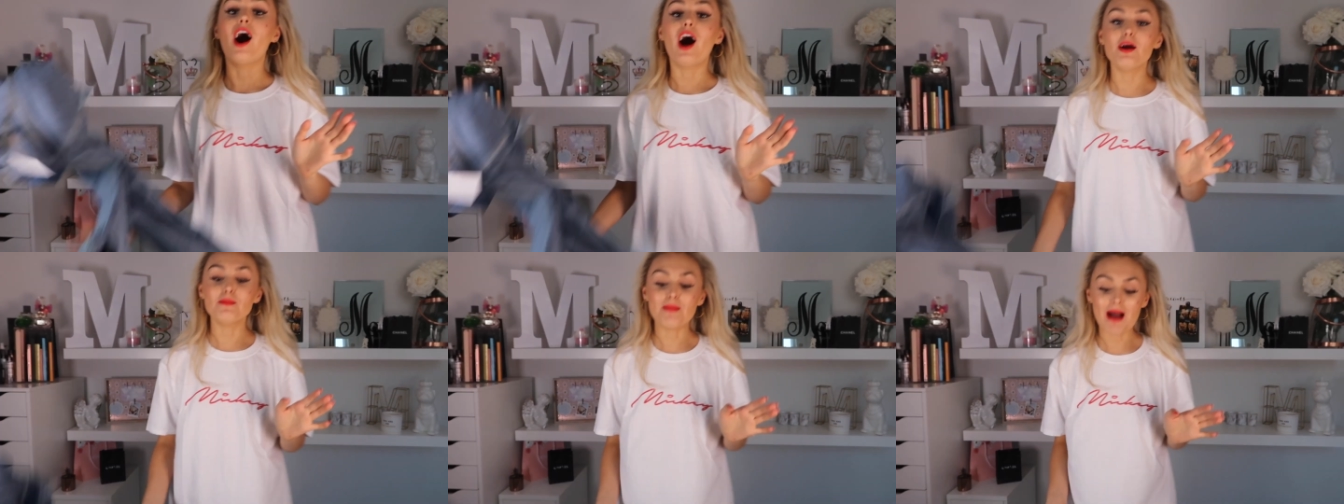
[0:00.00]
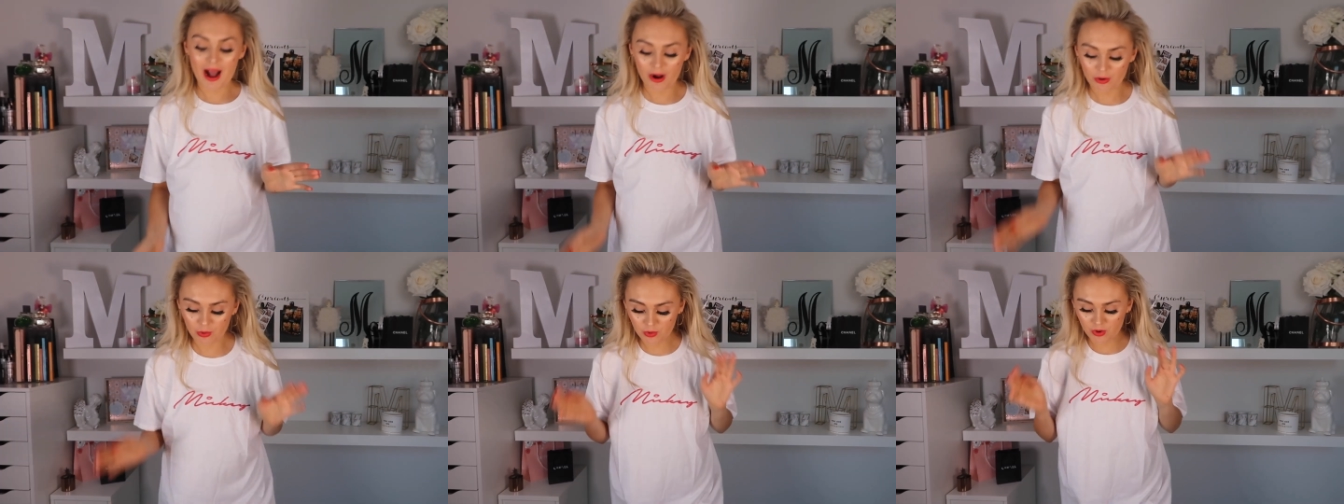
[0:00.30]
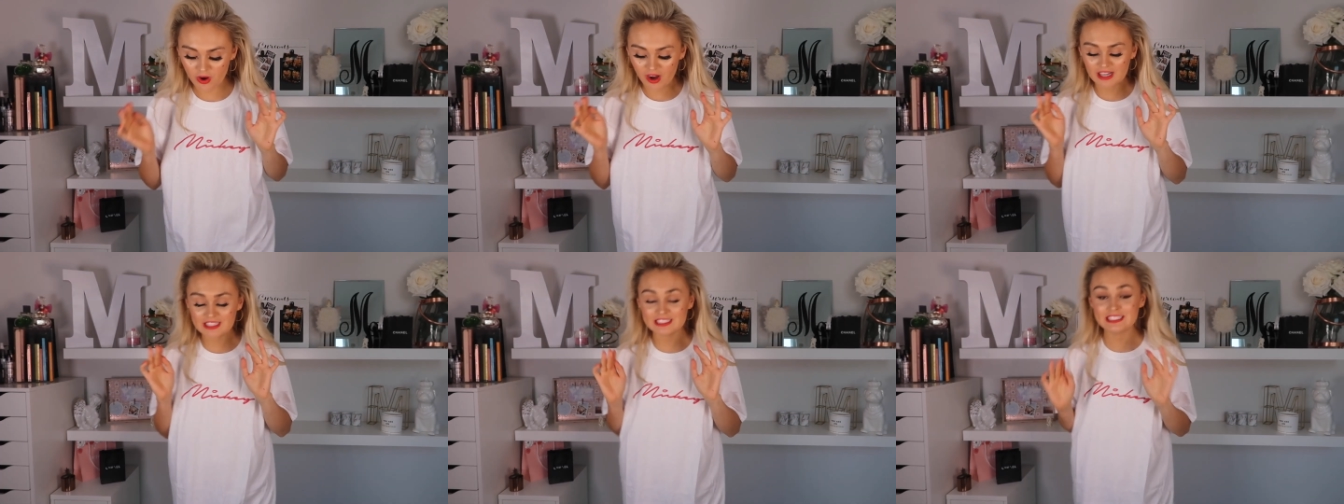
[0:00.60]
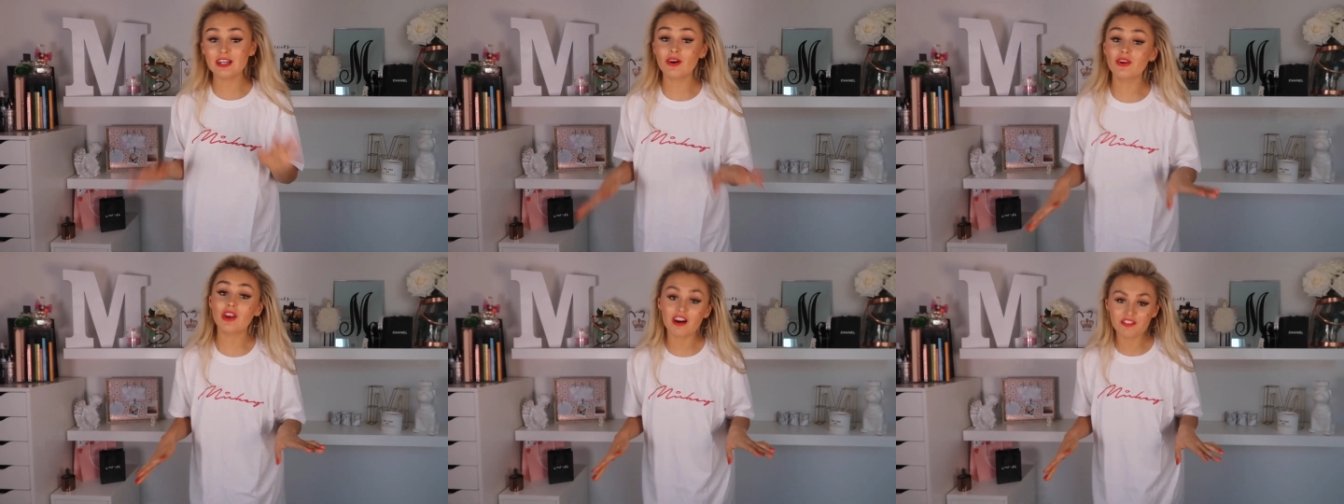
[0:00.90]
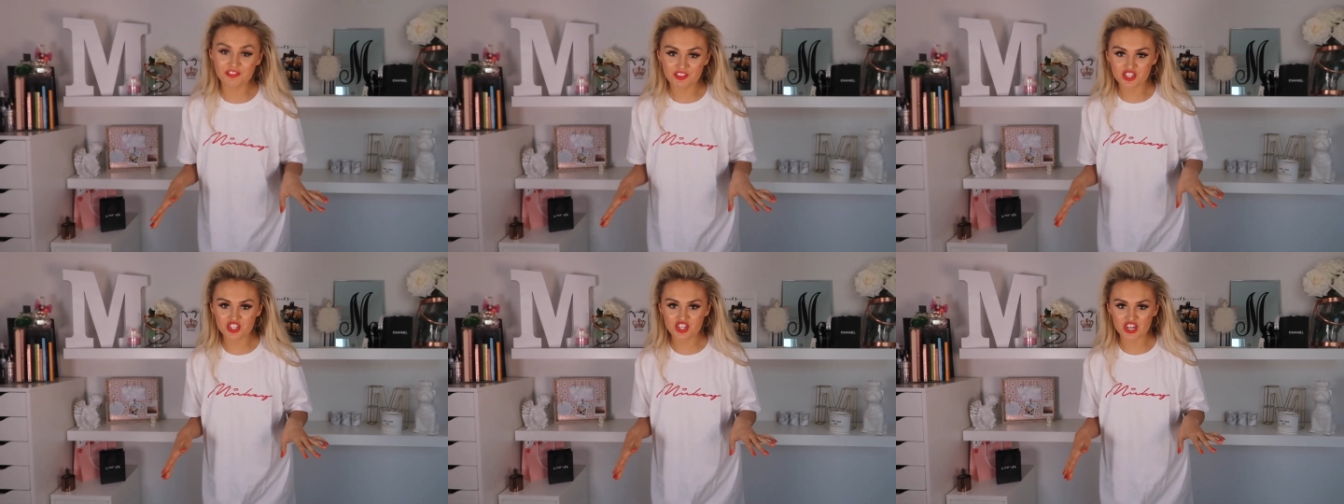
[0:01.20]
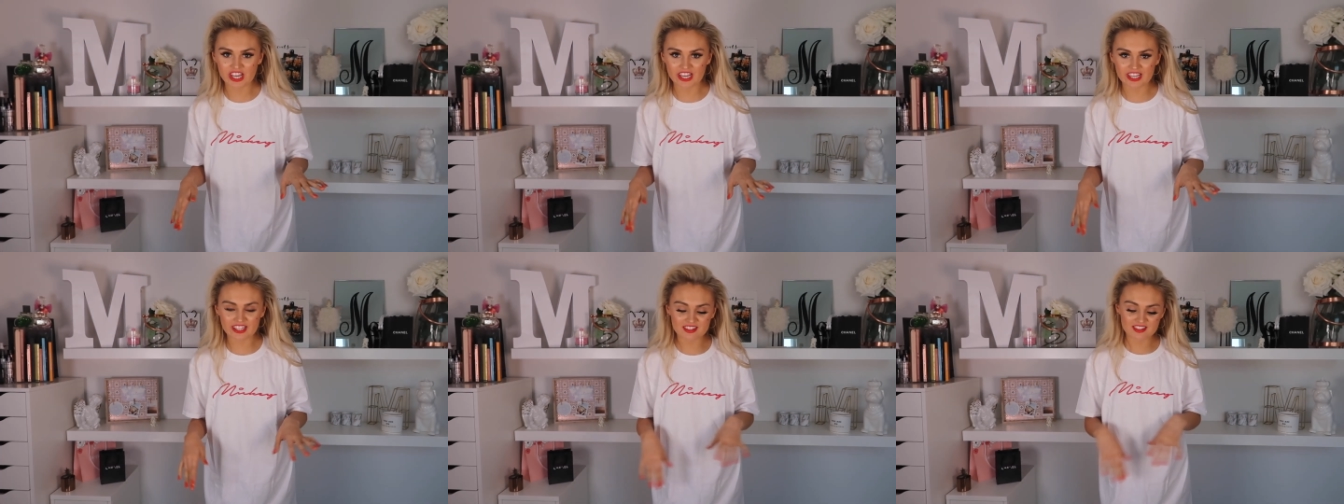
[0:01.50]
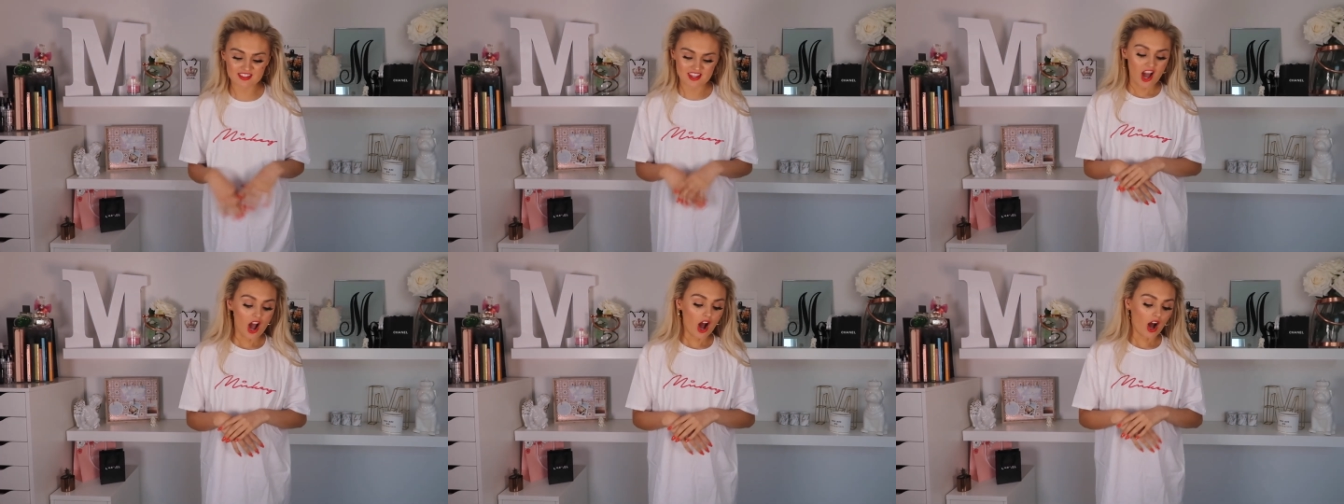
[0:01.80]
i'm out i still love the
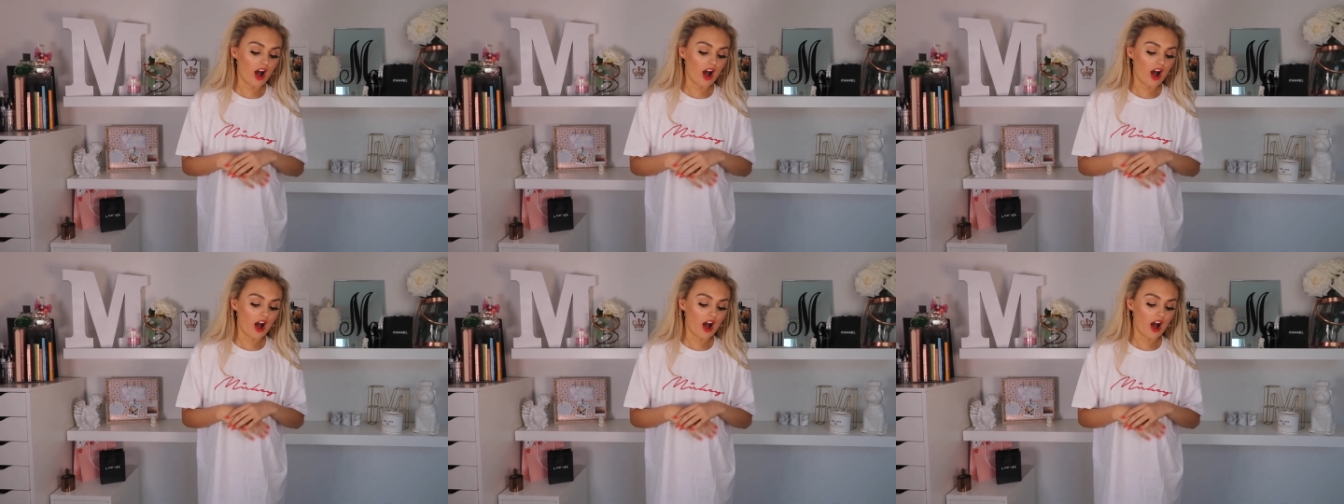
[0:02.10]
jeans